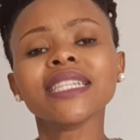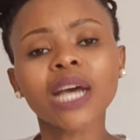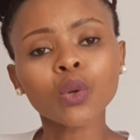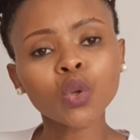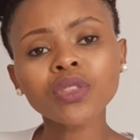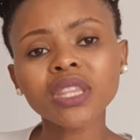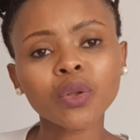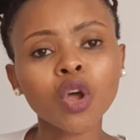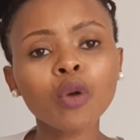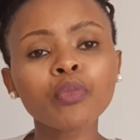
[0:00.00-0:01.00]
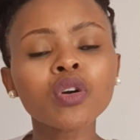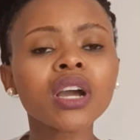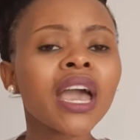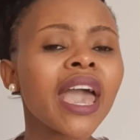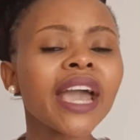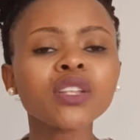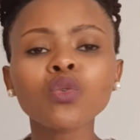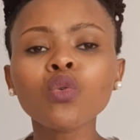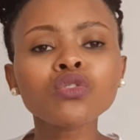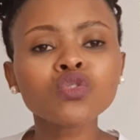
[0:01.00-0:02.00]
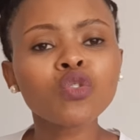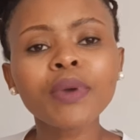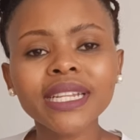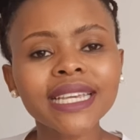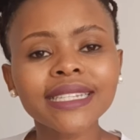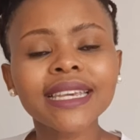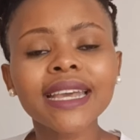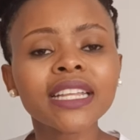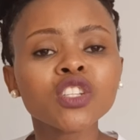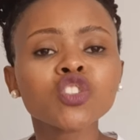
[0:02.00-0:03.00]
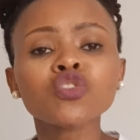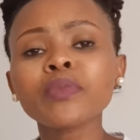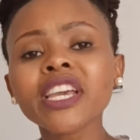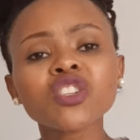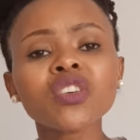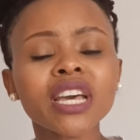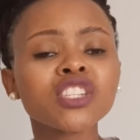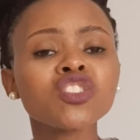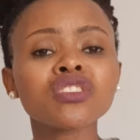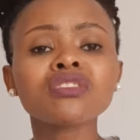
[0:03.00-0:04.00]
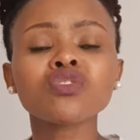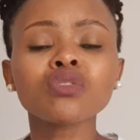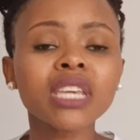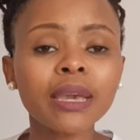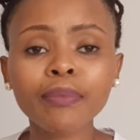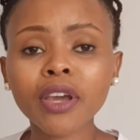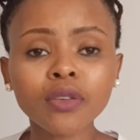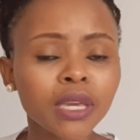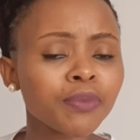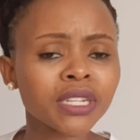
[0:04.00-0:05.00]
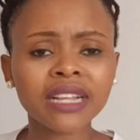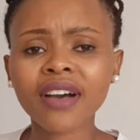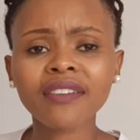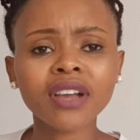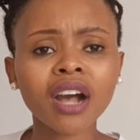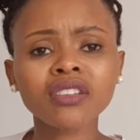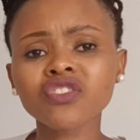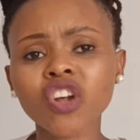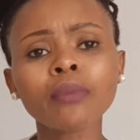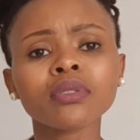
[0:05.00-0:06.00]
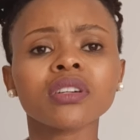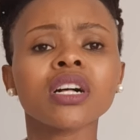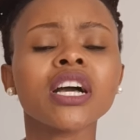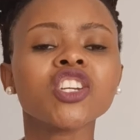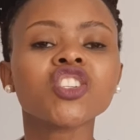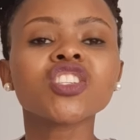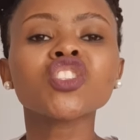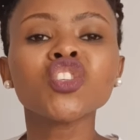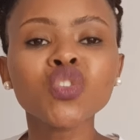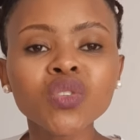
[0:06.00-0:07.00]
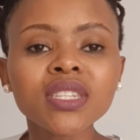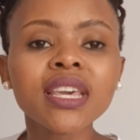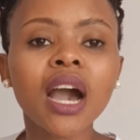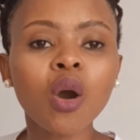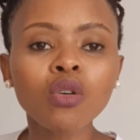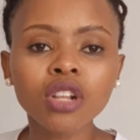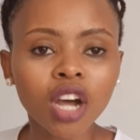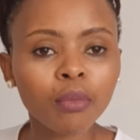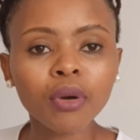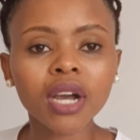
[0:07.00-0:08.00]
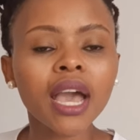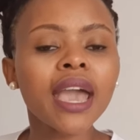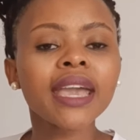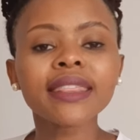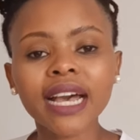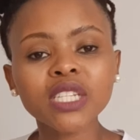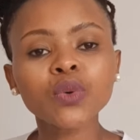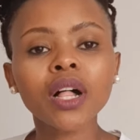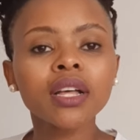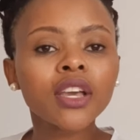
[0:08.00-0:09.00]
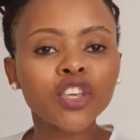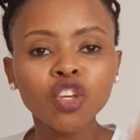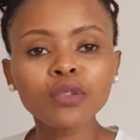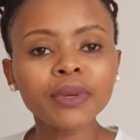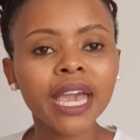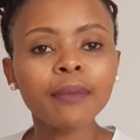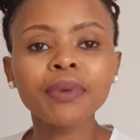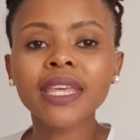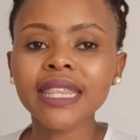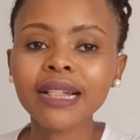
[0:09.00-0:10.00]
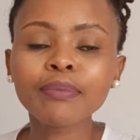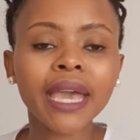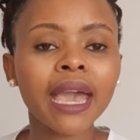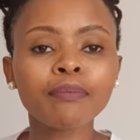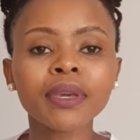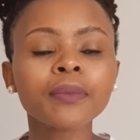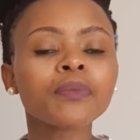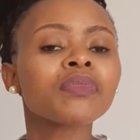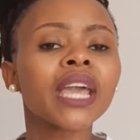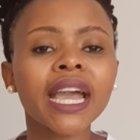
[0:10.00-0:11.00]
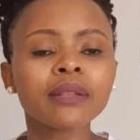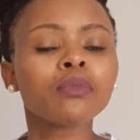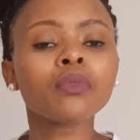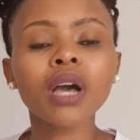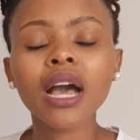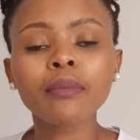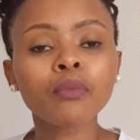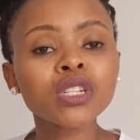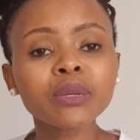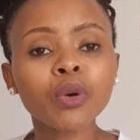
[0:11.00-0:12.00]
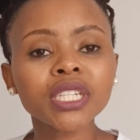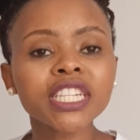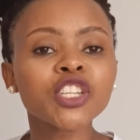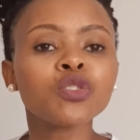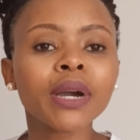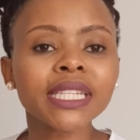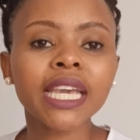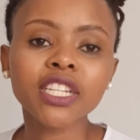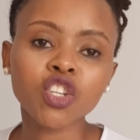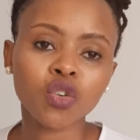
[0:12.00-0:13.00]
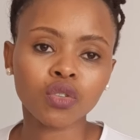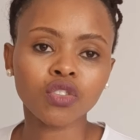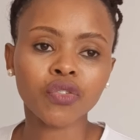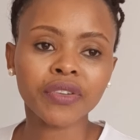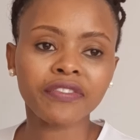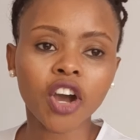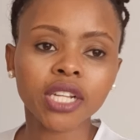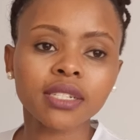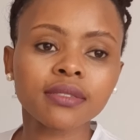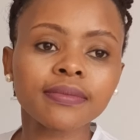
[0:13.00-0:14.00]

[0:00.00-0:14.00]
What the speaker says: download the logbook, and make sure that you just keep yourself out of trouble. Just use their own logbook. In that way, you'll be happy, they'll be happy, and most importantly, you might get your refund.